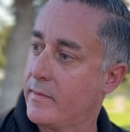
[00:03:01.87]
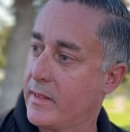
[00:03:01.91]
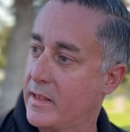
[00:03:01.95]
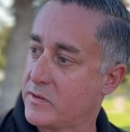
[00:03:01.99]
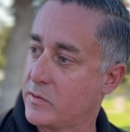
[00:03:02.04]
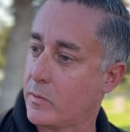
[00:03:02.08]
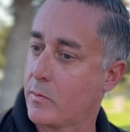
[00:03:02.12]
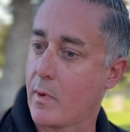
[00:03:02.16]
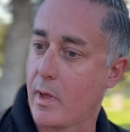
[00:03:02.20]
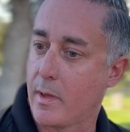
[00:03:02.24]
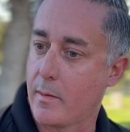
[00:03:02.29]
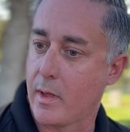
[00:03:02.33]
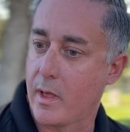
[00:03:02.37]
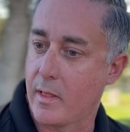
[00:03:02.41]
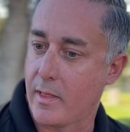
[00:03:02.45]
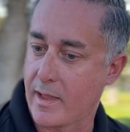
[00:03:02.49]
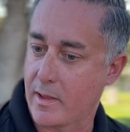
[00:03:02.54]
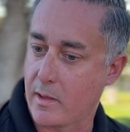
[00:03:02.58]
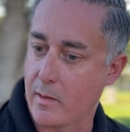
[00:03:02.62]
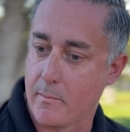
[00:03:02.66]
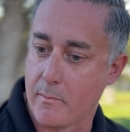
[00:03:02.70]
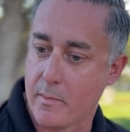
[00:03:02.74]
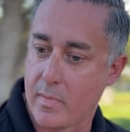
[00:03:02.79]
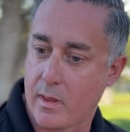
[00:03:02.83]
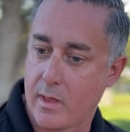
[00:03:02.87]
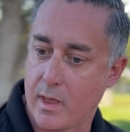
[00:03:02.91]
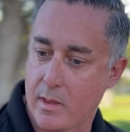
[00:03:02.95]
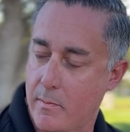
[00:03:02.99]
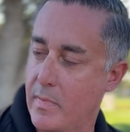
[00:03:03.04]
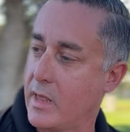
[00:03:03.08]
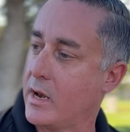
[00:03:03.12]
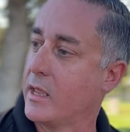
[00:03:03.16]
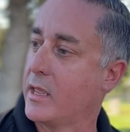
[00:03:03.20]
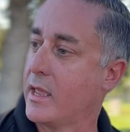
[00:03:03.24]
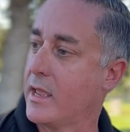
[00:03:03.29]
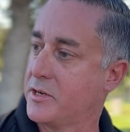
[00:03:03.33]
That's like a
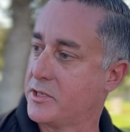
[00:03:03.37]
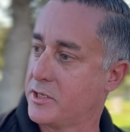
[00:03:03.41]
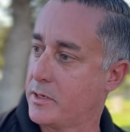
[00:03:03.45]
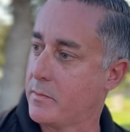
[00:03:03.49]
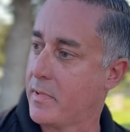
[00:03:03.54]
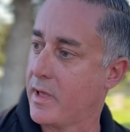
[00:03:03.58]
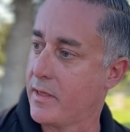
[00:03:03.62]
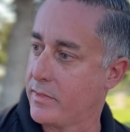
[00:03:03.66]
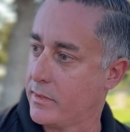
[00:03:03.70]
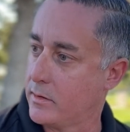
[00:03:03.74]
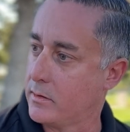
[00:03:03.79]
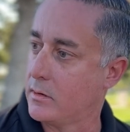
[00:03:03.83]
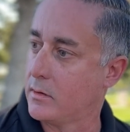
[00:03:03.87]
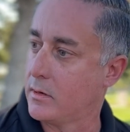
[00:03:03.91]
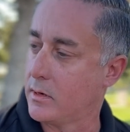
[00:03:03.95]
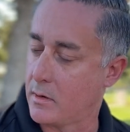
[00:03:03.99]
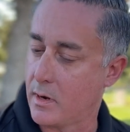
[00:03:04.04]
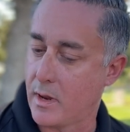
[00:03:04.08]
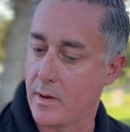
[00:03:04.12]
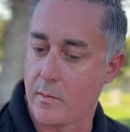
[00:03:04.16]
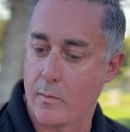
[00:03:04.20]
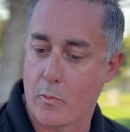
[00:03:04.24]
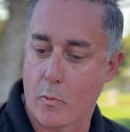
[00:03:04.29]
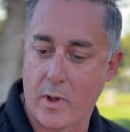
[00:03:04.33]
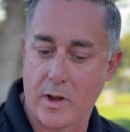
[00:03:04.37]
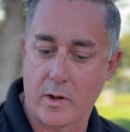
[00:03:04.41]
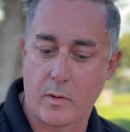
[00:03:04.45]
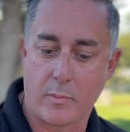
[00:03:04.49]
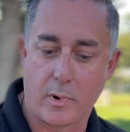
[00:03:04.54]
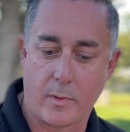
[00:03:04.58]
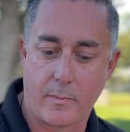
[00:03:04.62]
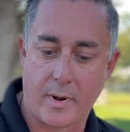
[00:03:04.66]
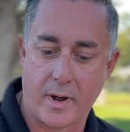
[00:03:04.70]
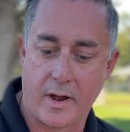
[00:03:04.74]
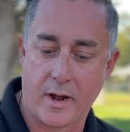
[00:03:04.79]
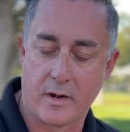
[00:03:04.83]
mitigation method and a way to
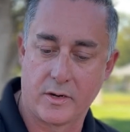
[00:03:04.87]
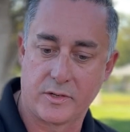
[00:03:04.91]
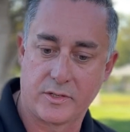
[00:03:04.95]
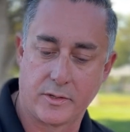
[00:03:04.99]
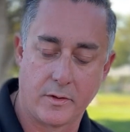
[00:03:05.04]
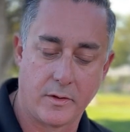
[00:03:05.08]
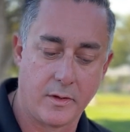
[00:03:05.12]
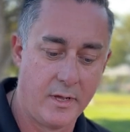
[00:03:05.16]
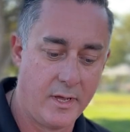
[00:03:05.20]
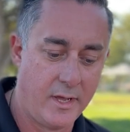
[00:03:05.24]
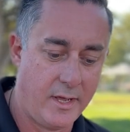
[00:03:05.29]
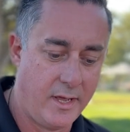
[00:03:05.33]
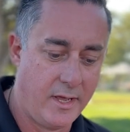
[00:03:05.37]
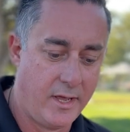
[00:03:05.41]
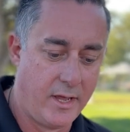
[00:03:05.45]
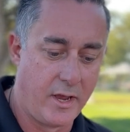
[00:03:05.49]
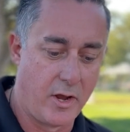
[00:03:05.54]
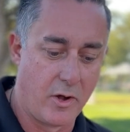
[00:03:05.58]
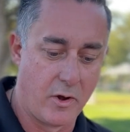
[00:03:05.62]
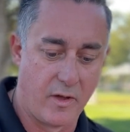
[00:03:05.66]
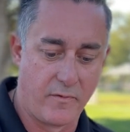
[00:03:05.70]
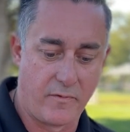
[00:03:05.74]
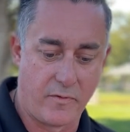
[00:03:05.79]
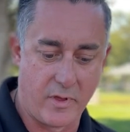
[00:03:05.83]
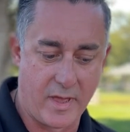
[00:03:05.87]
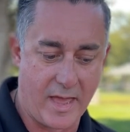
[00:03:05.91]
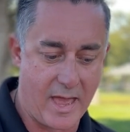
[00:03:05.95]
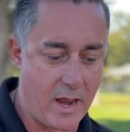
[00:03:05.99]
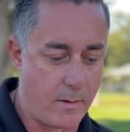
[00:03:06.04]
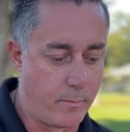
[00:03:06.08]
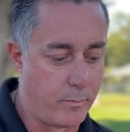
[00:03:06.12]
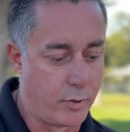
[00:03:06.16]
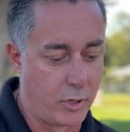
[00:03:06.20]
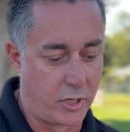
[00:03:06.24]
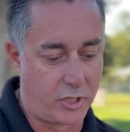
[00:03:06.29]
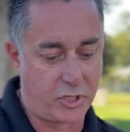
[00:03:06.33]
prepare. So, if you
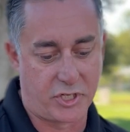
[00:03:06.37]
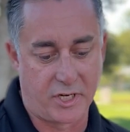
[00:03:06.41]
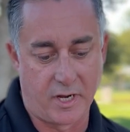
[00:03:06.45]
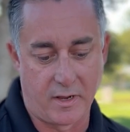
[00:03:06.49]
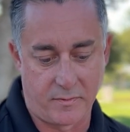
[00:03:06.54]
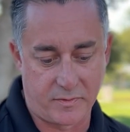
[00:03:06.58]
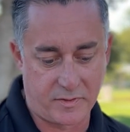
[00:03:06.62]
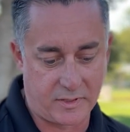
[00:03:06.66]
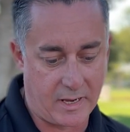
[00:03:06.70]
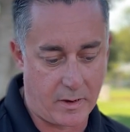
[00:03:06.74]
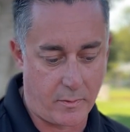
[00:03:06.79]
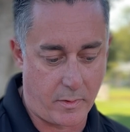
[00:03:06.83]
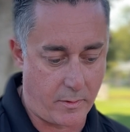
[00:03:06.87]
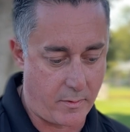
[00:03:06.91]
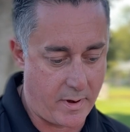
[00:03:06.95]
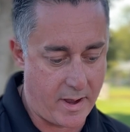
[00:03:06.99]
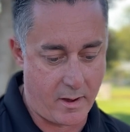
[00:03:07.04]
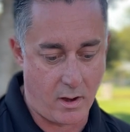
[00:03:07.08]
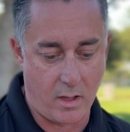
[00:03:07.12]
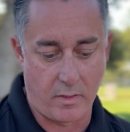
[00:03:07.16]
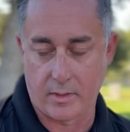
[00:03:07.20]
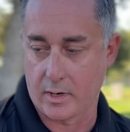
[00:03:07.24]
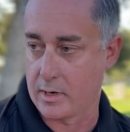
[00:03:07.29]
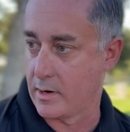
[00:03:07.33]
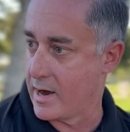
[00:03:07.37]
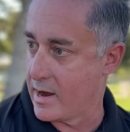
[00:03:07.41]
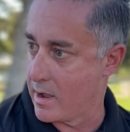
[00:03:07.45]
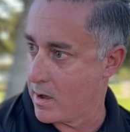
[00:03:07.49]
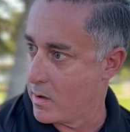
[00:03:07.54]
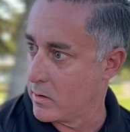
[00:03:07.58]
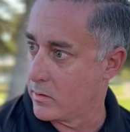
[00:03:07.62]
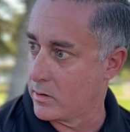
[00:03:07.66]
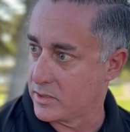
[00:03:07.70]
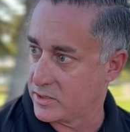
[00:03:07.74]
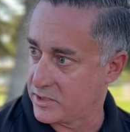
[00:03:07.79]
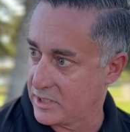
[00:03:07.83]
had bookshelves that were right on the
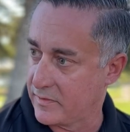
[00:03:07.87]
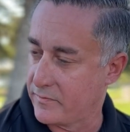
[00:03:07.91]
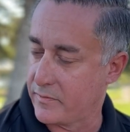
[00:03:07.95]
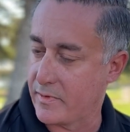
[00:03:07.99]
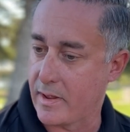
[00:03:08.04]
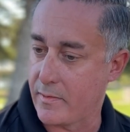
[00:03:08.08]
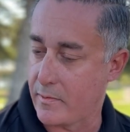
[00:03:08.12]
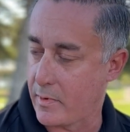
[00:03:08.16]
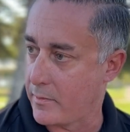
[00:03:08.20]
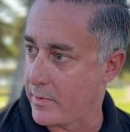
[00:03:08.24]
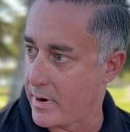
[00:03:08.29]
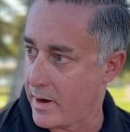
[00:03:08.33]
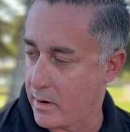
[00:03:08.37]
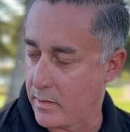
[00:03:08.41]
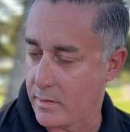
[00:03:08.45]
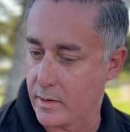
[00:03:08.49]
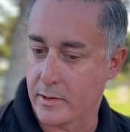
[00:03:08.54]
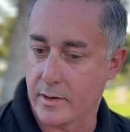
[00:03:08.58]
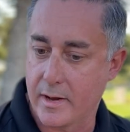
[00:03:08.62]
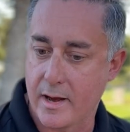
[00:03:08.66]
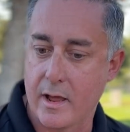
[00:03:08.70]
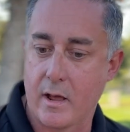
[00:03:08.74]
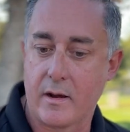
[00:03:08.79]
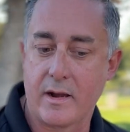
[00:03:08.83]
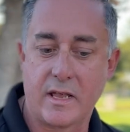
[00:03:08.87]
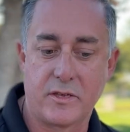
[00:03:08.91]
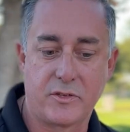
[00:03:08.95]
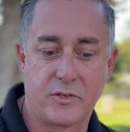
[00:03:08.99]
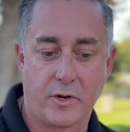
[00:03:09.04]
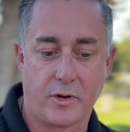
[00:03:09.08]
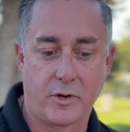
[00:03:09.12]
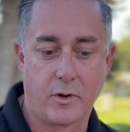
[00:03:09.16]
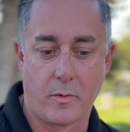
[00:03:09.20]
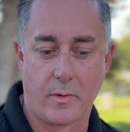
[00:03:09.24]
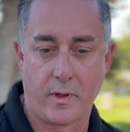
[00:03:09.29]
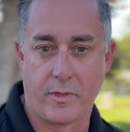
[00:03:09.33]
ground or stuff that were right on the ground, as
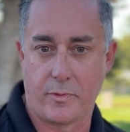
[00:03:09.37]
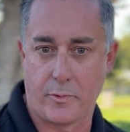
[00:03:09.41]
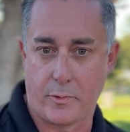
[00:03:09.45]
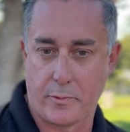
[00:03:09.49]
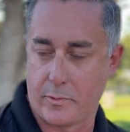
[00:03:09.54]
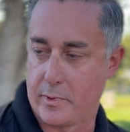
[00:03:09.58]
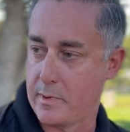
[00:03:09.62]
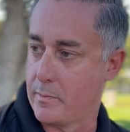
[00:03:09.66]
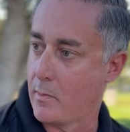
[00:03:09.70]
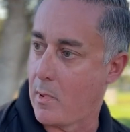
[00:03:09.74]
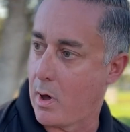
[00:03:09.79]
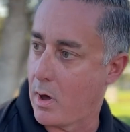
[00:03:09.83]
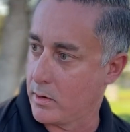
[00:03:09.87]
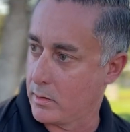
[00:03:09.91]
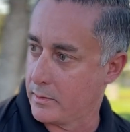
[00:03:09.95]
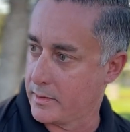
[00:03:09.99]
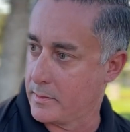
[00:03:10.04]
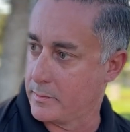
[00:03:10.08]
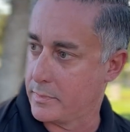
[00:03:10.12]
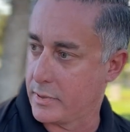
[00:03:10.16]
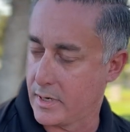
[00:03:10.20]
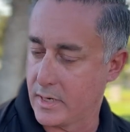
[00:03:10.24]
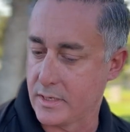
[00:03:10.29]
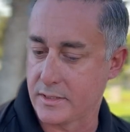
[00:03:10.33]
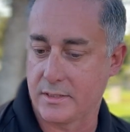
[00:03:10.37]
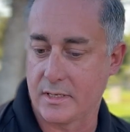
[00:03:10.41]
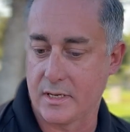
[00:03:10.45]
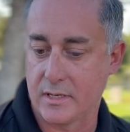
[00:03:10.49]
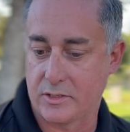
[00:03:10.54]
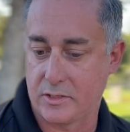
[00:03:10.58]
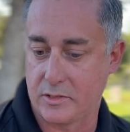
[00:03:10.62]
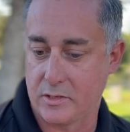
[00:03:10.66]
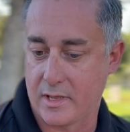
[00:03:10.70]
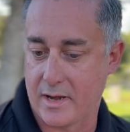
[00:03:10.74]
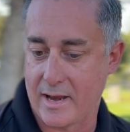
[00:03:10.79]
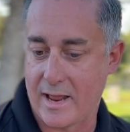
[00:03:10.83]
you're going through remodeling
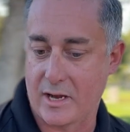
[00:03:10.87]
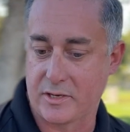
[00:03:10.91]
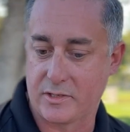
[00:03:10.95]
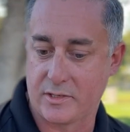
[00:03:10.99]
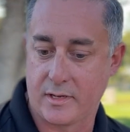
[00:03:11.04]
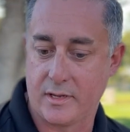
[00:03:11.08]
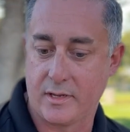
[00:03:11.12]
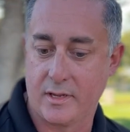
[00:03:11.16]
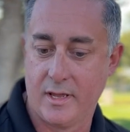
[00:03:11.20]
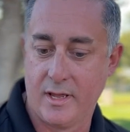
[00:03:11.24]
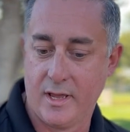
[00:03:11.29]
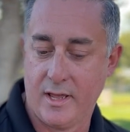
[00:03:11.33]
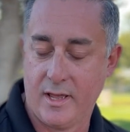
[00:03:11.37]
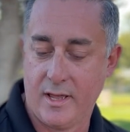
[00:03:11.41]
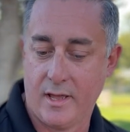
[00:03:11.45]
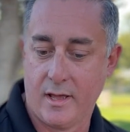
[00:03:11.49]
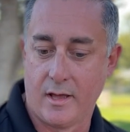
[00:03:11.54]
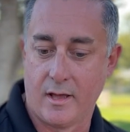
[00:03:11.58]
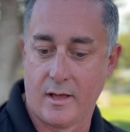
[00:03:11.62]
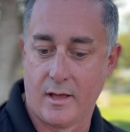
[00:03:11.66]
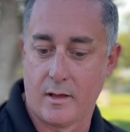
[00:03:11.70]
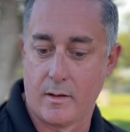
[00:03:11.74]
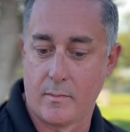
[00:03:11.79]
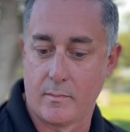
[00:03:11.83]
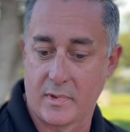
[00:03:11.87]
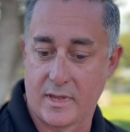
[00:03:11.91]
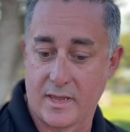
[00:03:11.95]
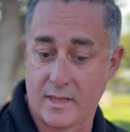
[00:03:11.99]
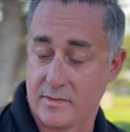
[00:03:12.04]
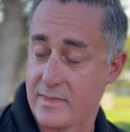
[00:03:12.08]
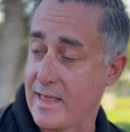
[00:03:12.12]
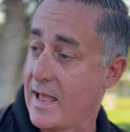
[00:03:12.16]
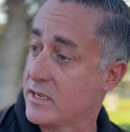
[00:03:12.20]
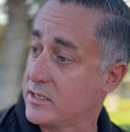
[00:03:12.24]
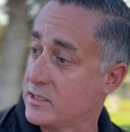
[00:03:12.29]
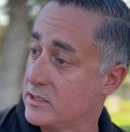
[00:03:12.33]
process, you can actually get
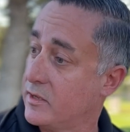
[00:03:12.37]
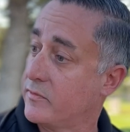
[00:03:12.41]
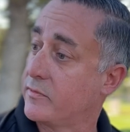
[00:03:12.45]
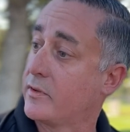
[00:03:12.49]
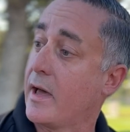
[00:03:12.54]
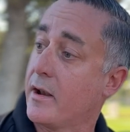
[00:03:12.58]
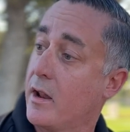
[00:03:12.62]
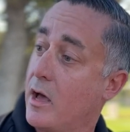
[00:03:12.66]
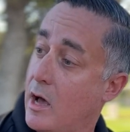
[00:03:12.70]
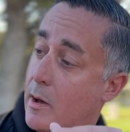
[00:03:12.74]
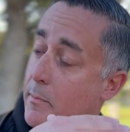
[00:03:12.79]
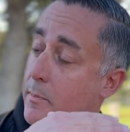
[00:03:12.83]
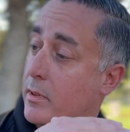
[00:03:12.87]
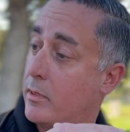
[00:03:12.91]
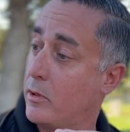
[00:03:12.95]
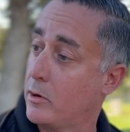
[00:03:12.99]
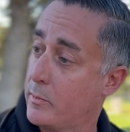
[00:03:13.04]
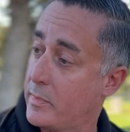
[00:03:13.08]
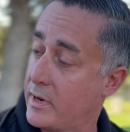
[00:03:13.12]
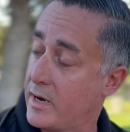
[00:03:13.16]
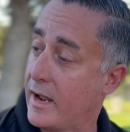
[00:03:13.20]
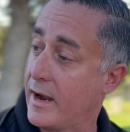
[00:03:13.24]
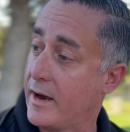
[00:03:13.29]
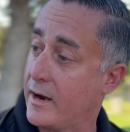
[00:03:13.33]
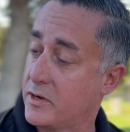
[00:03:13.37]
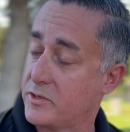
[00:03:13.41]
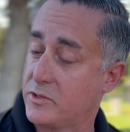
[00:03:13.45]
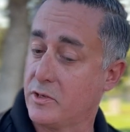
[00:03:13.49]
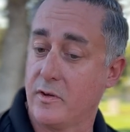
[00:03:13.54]
that stuff kind of up a little bit higher.